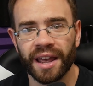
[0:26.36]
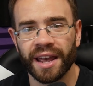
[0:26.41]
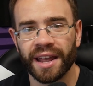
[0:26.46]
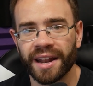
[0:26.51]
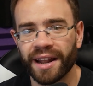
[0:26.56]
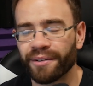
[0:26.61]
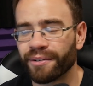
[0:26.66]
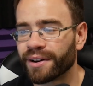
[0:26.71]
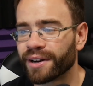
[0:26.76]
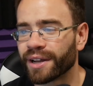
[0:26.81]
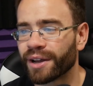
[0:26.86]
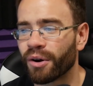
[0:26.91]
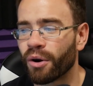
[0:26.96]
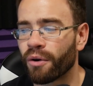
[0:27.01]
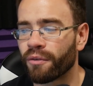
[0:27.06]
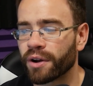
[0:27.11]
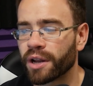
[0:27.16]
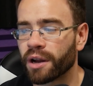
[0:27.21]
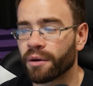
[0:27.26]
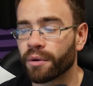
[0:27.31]
and I wanted to go
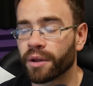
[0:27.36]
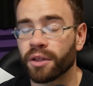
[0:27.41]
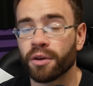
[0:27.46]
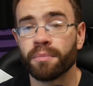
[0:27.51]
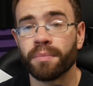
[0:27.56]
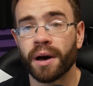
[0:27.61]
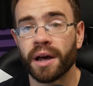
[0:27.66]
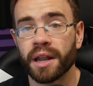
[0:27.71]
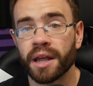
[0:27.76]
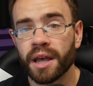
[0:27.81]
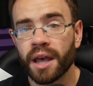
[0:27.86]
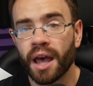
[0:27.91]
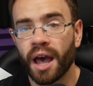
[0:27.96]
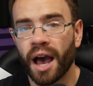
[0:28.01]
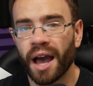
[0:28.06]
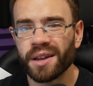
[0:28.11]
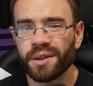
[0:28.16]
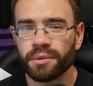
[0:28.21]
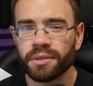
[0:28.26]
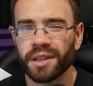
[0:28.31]
over it here with you, but
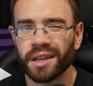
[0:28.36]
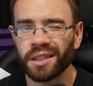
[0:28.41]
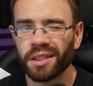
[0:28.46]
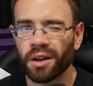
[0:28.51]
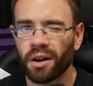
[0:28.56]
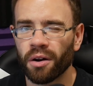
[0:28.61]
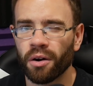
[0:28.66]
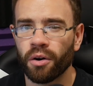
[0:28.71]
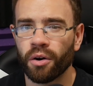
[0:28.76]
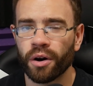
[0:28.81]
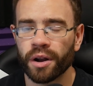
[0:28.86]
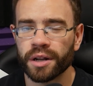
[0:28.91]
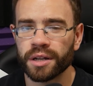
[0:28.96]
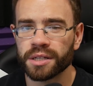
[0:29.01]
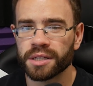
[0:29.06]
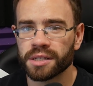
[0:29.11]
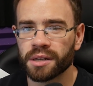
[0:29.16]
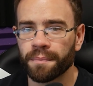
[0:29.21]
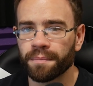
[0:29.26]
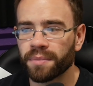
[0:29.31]
I do think they're
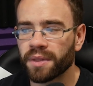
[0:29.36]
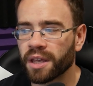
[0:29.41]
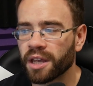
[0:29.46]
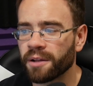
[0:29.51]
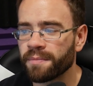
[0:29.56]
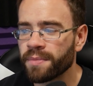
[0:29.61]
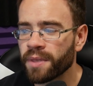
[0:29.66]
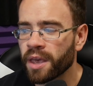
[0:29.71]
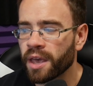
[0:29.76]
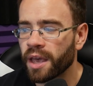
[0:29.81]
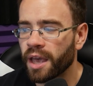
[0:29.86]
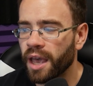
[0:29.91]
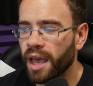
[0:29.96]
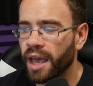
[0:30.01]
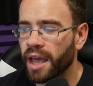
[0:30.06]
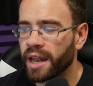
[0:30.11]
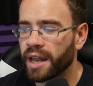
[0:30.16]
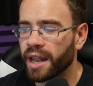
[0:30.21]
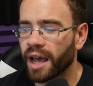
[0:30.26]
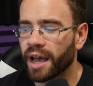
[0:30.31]
onto something,
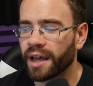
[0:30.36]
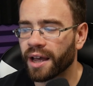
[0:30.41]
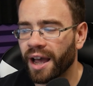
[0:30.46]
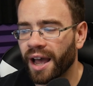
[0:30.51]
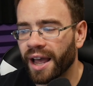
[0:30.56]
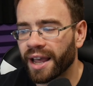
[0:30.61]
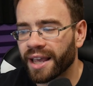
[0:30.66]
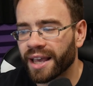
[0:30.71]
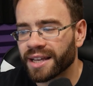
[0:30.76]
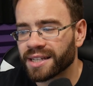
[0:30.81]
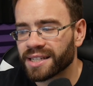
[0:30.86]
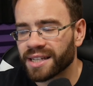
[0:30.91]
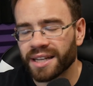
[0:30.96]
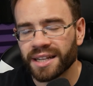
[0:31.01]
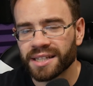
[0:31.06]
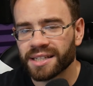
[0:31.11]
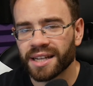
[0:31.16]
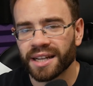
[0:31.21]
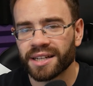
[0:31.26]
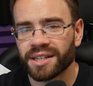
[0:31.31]
and I guess it
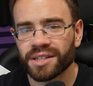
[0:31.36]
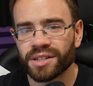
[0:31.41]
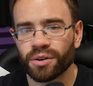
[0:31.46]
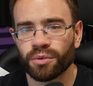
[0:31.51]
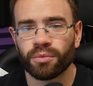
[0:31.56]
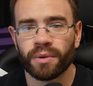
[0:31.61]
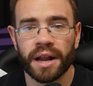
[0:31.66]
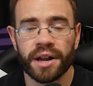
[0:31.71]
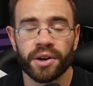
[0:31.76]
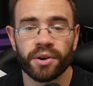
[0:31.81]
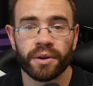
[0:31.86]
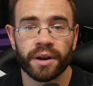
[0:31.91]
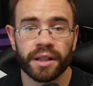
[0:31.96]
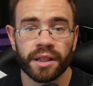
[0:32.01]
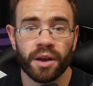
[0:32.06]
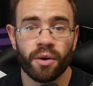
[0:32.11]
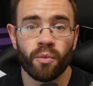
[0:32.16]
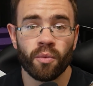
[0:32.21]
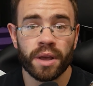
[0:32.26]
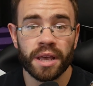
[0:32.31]
is like just a rendering
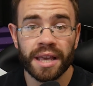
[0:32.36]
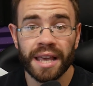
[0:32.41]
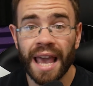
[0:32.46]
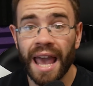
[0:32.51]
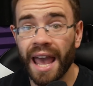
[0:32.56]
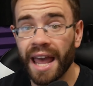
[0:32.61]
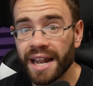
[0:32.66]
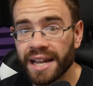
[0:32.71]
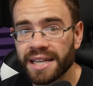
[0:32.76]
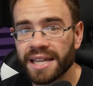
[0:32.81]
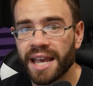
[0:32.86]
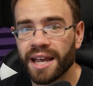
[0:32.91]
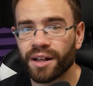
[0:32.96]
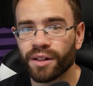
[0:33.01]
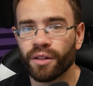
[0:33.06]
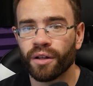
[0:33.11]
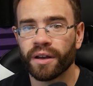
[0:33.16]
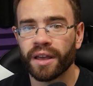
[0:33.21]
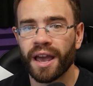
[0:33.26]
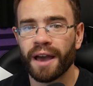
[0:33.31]
that we can take a
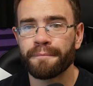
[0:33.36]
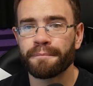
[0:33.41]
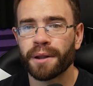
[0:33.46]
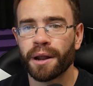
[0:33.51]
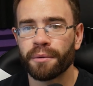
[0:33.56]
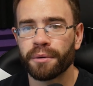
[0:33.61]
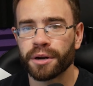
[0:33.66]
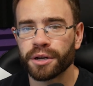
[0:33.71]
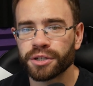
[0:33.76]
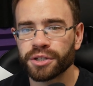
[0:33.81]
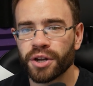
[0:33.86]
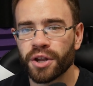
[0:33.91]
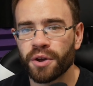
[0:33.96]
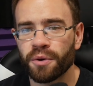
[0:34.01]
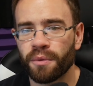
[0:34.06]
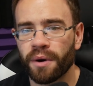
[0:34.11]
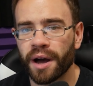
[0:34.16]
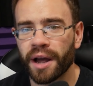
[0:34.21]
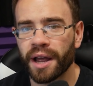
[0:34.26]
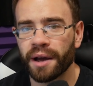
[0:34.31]
look at, but I want to show
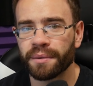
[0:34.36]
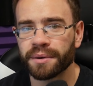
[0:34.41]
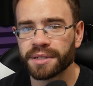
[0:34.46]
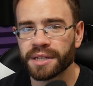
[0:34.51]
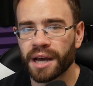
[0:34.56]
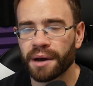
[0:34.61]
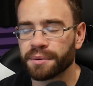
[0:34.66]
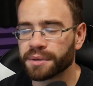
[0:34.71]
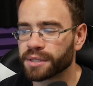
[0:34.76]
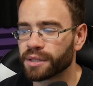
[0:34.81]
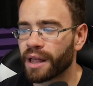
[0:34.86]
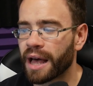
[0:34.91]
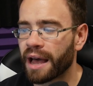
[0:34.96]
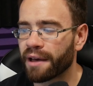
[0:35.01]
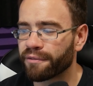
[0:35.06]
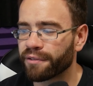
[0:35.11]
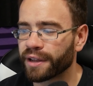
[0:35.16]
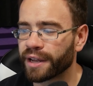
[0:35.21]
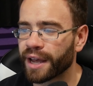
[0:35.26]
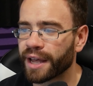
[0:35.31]
you why I was I was laughing
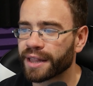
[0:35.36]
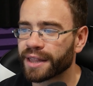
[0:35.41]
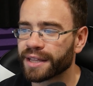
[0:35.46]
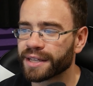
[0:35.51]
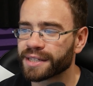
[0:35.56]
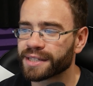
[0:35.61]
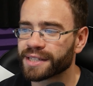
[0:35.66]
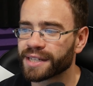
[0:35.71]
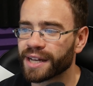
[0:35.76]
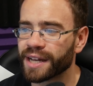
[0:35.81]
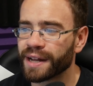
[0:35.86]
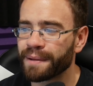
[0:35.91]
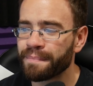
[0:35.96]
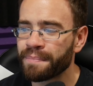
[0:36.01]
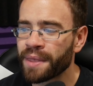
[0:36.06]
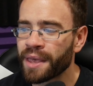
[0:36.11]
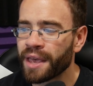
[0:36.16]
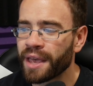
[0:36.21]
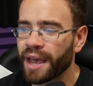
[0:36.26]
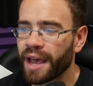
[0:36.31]
laughing at this uh,
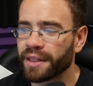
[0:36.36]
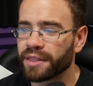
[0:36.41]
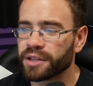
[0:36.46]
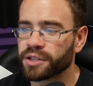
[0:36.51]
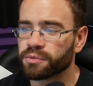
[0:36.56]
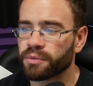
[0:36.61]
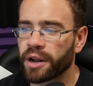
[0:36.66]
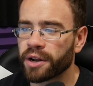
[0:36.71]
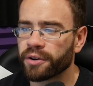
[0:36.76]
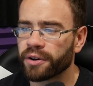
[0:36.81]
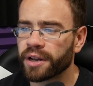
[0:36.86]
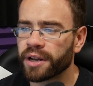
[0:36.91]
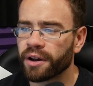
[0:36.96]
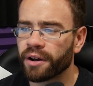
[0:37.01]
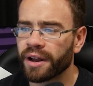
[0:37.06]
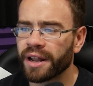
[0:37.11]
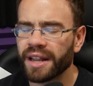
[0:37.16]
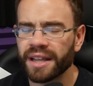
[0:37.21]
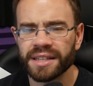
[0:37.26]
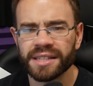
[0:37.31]
at this render
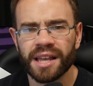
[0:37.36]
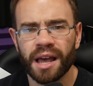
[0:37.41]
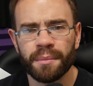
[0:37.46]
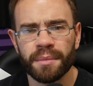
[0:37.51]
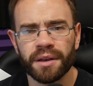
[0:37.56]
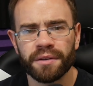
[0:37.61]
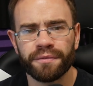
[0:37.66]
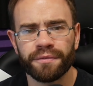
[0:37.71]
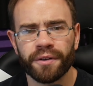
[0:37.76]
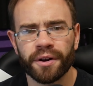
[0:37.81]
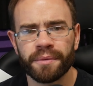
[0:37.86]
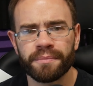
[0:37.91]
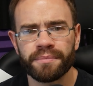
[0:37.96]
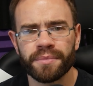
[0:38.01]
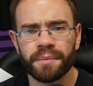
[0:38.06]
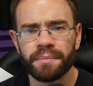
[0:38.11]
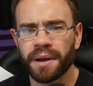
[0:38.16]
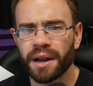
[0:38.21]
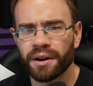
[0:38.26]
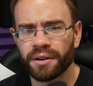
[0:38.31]
here. It is coming from
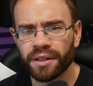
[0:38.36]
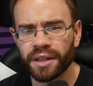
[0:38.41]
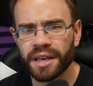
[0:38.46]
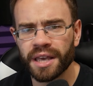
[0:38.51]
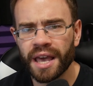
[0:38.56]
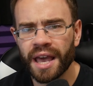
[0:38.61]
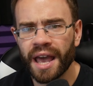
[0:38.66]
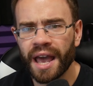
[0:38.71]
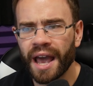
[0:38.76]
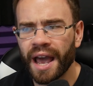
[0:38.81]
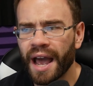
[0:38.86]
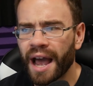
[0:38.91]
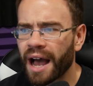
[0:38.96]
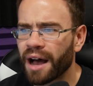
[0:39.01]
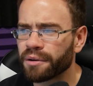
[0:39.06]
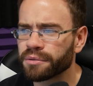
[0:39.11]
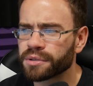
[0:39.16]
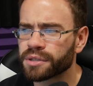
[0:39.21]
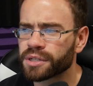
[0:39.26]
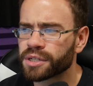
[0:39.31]
apparently
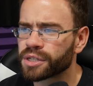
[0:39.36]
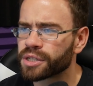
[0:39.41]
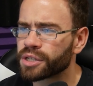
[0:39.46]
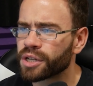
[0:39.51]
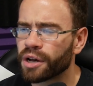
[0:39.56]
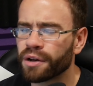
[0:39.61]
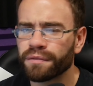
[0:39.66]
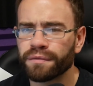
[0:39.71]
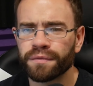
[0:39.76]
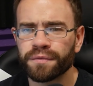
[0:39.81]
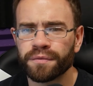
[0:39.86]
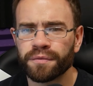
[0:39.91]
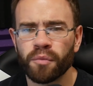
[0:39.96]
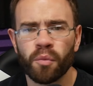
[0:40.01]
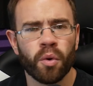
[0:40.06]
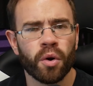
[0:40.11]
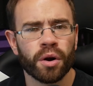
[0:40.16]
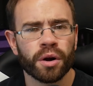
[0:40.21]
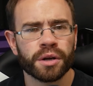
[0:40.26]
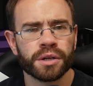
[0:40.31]
how Stuff
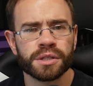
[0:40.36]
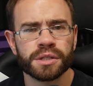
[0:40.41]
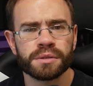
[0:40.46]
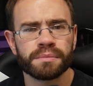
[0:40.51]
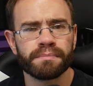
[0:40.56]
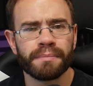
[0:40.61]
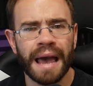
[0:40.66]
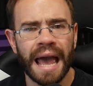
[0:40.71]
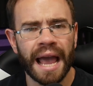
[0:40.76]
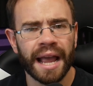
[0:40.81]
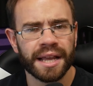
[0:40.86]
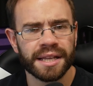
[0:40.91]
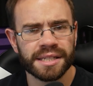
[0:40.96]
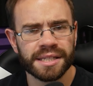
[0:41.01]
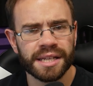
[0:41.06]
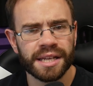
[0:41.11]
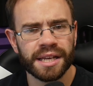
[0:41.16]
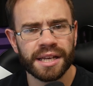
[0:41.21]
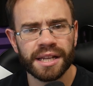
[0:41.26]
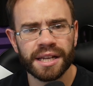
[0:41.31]
Works
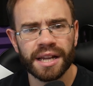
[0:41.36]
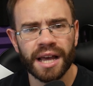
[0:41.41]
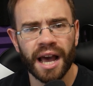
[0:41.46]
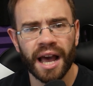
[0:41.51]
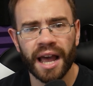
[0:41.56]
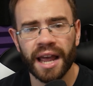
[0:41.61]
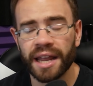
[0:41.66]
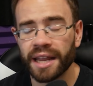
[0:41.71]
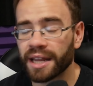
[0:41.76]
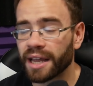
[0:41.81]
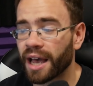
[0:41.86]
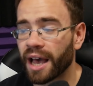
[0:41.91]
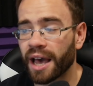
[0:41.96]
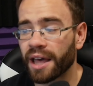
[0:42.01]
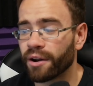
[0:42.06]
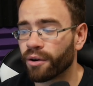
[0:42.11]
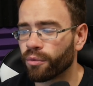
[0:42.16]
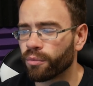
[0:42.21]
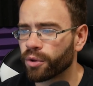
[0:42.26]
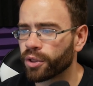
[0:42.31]
magazine. I,
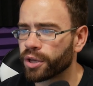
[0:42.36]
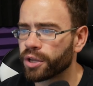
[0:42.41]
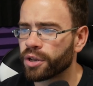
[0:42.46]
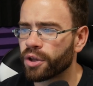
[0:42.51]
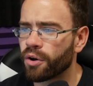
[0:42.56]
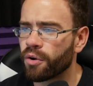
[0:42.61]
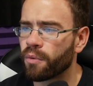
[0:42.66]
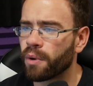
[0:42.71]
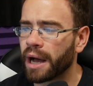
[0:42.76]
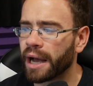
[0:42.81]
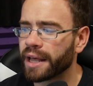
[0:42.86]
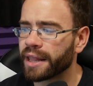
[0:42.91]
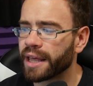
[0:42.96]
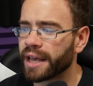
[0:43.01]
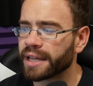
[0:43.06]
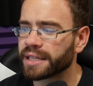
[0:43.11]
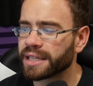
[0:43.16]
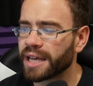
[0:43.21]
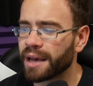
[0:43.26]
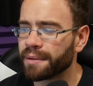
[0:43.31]
I don't really know why
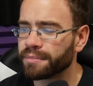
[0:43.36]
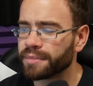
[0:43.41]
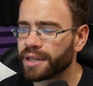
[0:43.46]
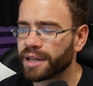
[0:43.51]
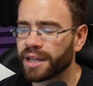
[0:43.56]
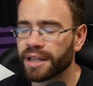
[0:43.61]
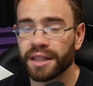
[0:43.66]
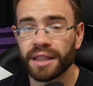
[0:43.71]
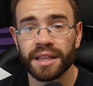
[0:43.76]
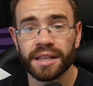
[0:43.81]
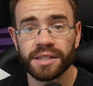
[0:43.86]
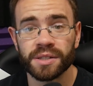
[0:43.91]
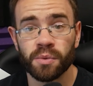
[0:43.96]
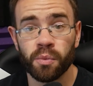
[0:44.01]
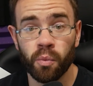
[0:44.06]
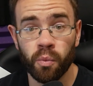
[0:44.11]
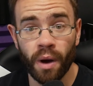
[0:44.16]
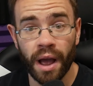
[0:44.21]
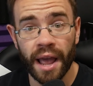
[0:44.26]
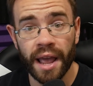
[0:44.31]
they attempted it
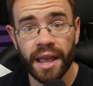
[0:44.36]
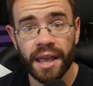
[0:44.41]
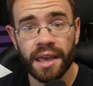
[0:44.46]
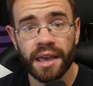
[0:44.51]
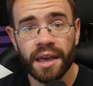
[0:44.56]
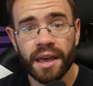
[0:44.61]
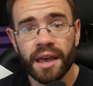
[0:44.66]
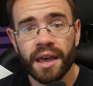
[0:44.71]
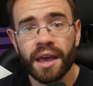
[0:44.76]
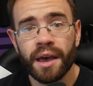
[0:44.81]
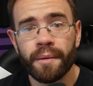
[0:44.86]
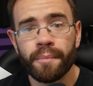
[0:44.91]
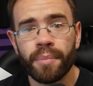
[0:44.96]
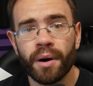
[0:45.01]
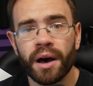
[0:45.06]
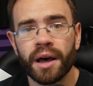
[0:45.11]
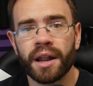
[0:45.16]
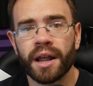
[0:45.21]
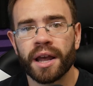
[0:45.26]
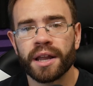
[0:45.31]
this way,
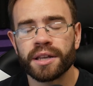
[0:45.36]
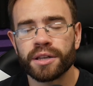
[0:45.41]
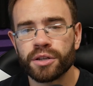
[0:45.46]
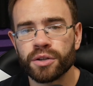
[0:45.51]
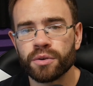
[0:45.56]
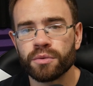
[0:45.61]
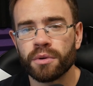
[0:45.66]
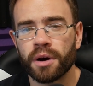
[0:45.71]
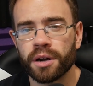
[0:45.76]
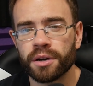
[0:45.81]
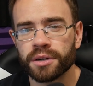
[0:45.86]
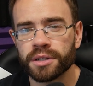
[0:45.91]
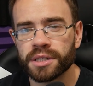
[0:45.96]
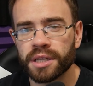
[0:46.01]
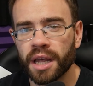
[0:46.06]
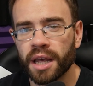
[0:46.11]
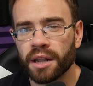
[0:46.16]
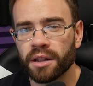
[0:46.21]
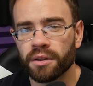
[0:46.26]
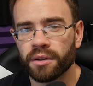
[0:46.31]
but I do
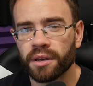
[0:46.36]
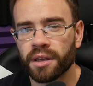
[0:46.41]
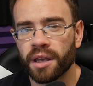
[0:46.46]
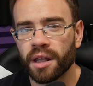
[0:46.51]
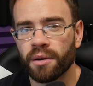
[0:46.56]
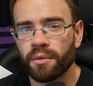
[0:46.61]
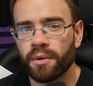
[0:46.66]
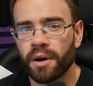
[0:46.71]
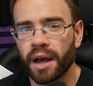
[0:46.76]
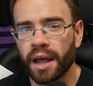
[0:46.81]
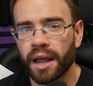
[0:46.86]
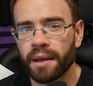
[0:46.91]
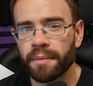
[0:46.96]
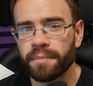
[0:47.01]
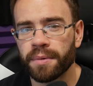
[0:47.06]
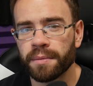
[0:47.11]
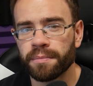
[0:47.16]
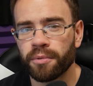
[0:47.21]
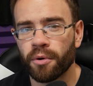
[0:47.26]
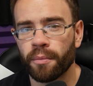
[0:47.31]
understand looking at it why
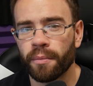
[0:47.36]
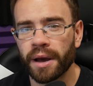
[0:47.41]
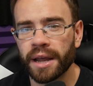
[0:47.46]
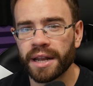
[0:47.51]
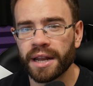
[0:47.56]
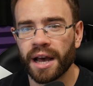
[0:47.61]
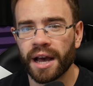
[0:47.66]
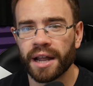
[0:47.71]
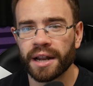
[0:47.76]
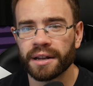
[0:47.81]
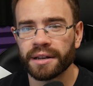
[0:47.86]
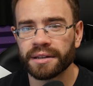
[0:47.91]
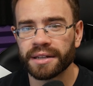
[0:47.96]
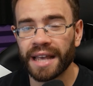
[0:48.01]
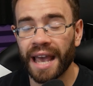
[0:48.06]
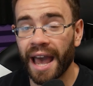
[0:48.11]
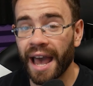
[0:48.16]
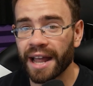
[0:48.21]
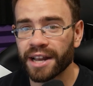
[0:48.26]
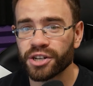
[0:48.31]
people might not
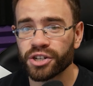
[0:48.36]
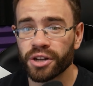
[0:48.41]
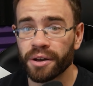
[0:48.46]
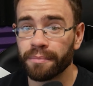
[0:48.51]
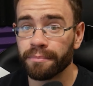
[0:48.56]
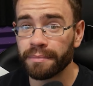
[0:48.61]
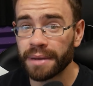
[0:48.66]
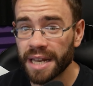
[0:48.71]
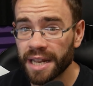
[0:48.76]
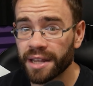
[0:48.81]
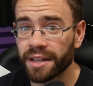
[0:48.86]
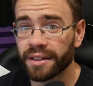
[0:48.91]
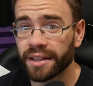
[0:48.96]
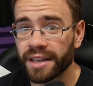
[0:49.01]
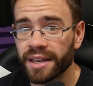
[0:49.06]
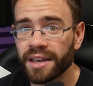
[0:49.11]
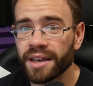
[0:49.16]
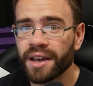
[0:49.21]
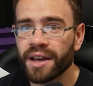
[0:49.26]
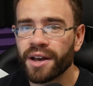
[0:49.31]
catch
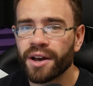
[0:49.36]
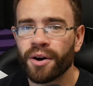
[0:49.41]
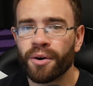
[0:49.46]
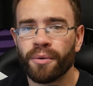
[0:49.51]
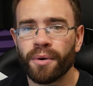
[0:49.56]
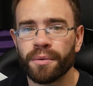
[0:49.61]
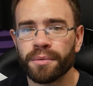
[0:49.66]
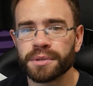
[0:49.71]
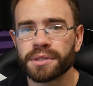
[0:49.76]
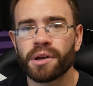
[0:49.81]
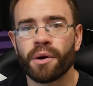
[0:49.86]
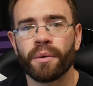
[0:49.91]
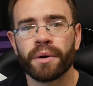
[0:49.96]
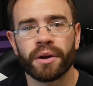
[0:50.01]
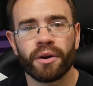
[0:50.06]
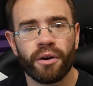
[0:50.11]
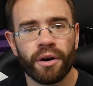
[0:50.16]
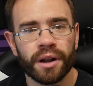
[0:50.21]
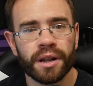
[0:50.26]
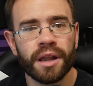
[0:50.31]
immediately what was
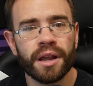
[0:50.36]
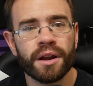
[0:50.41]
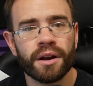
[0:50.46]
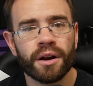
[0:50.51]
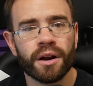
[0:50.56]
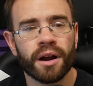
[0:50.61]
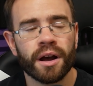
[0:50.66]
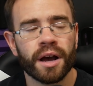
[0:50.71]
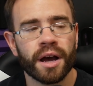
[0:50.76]
going on here.